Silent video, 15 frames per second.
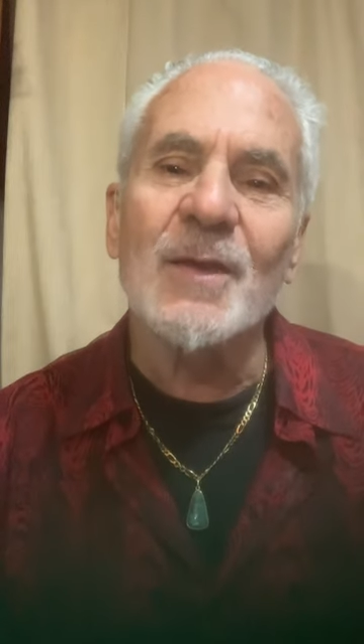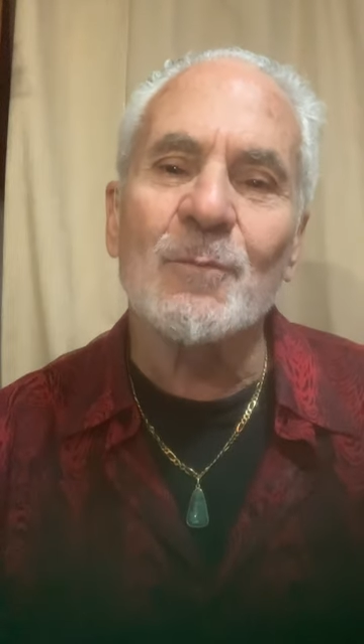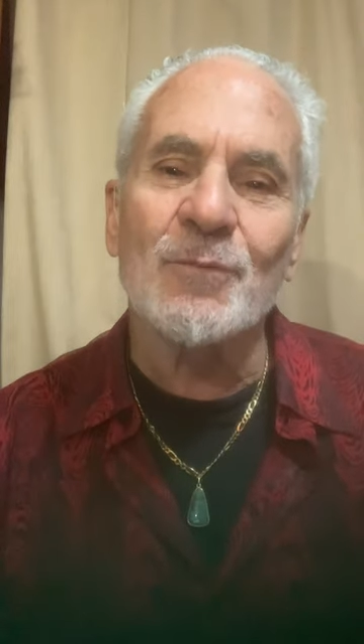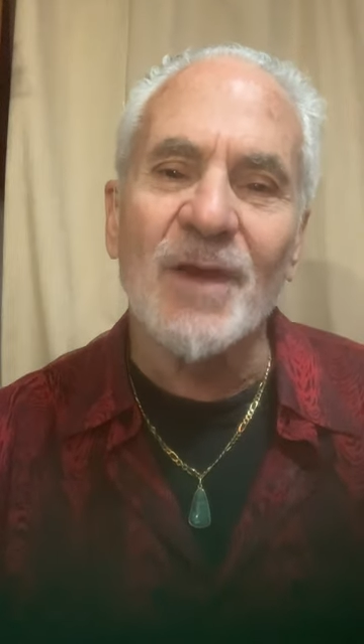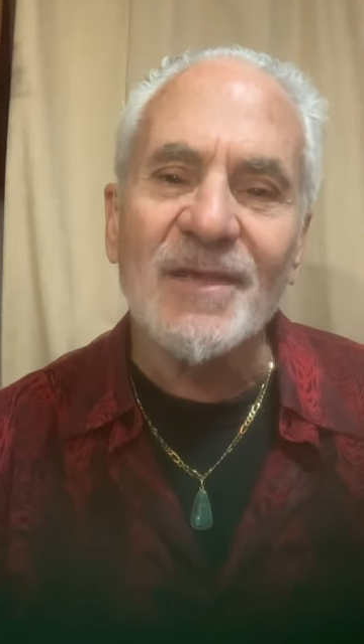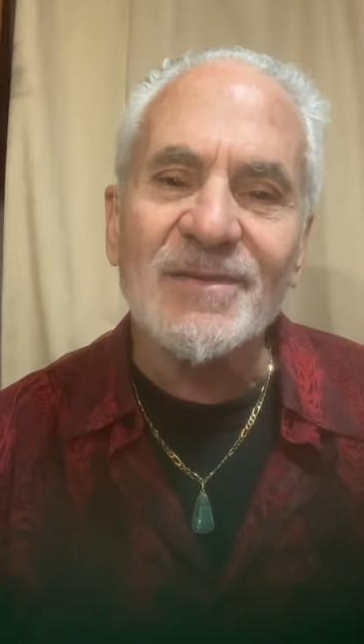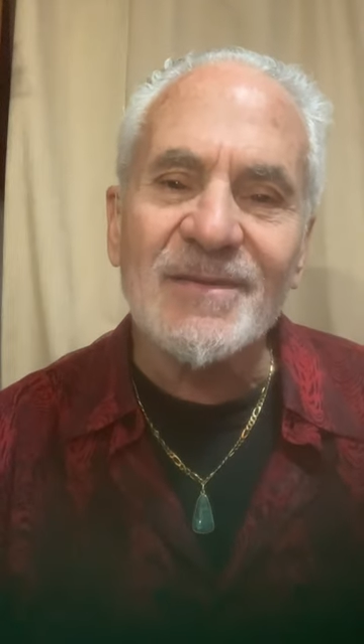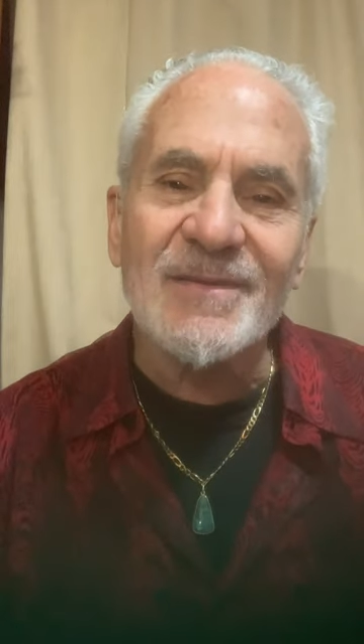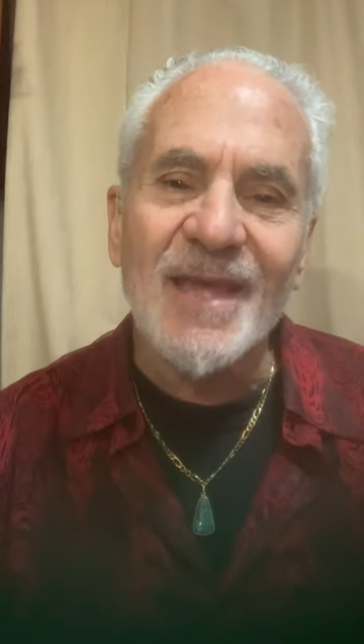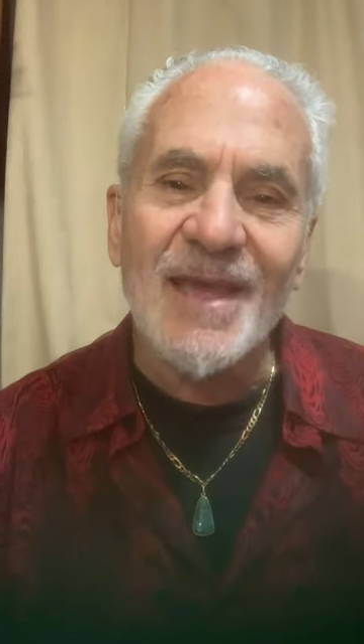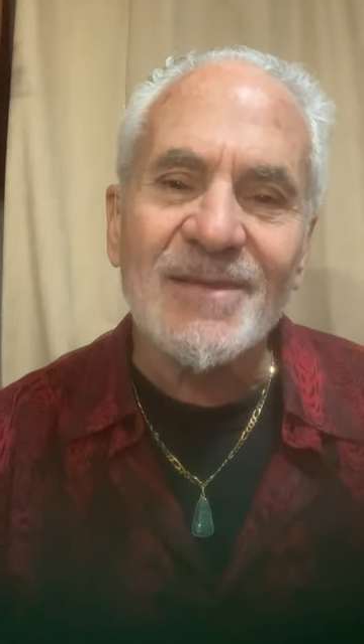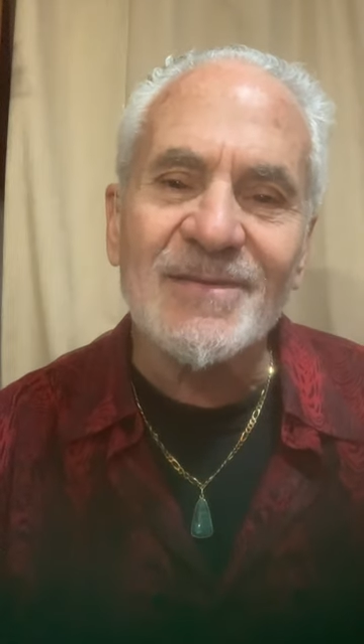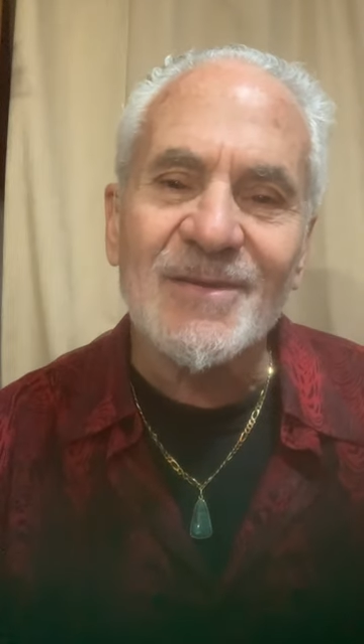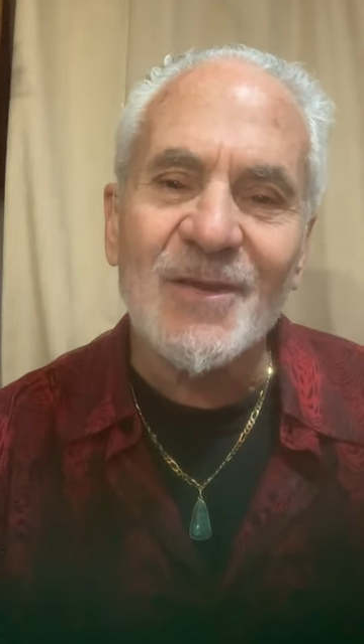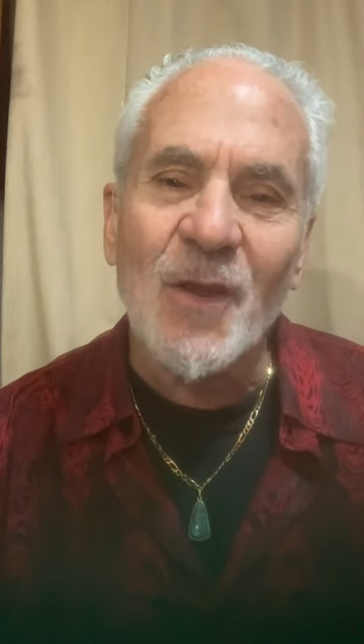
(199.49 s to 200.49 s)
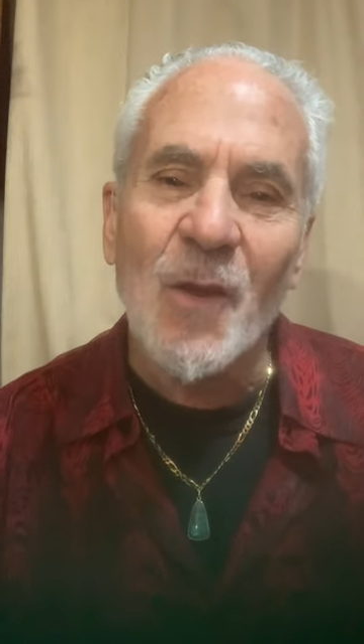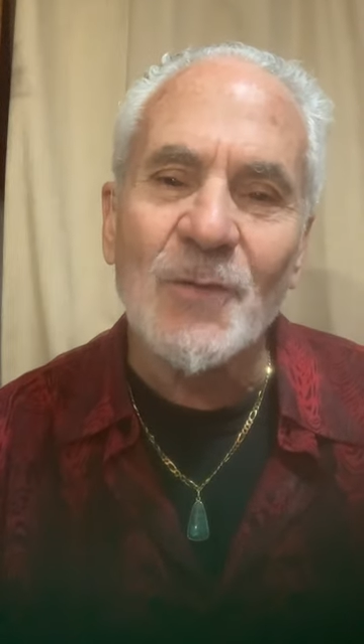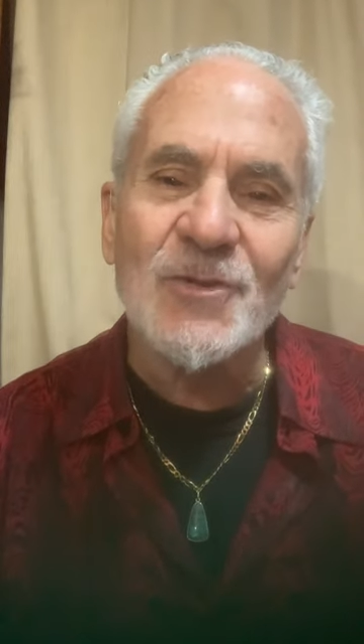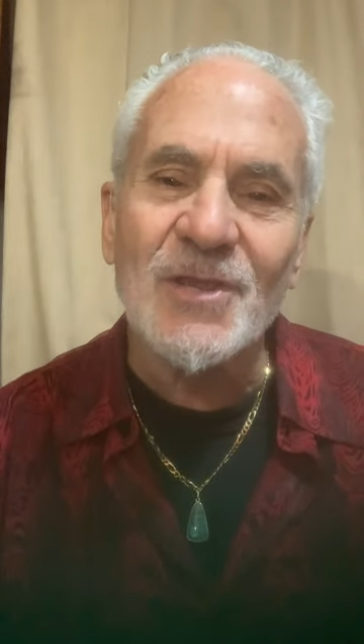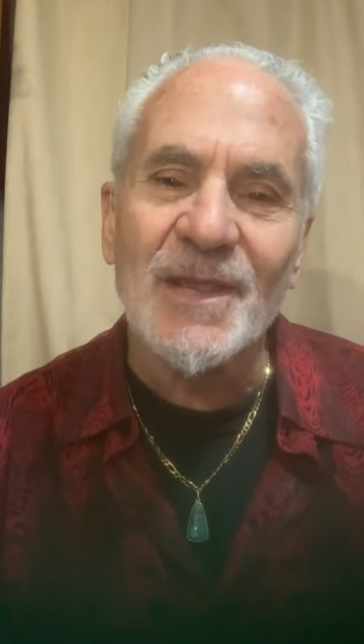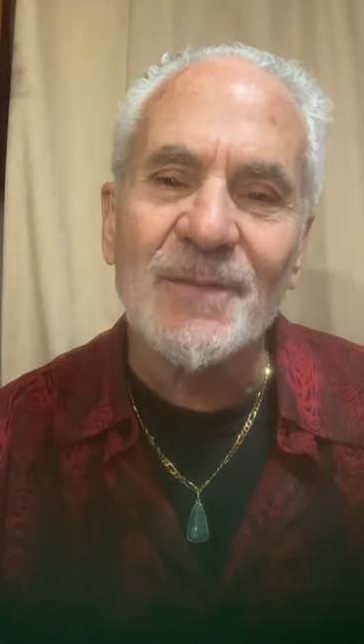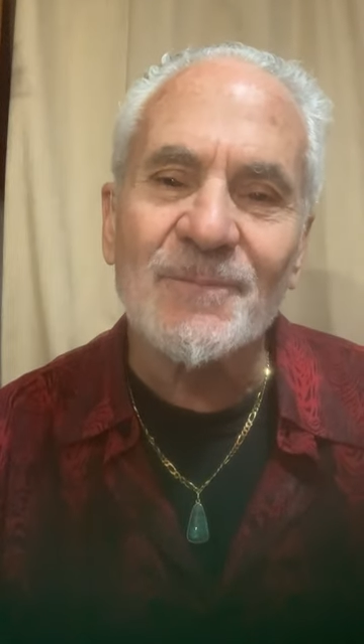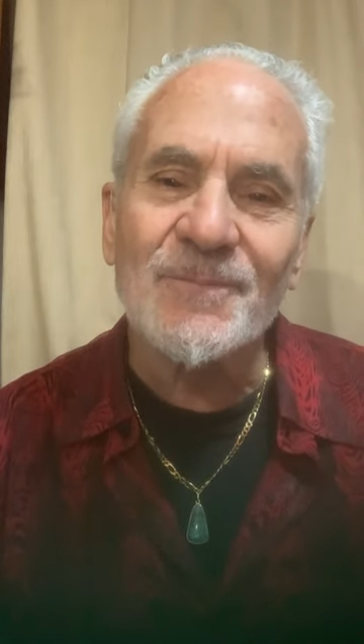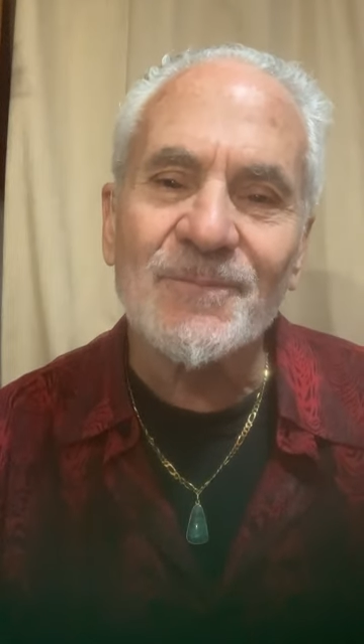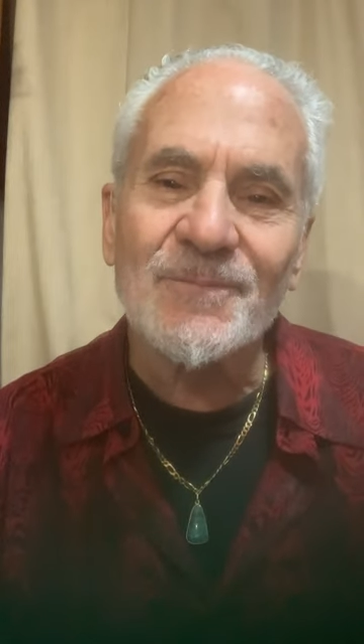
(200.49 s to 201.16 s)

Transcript: presentation coaching,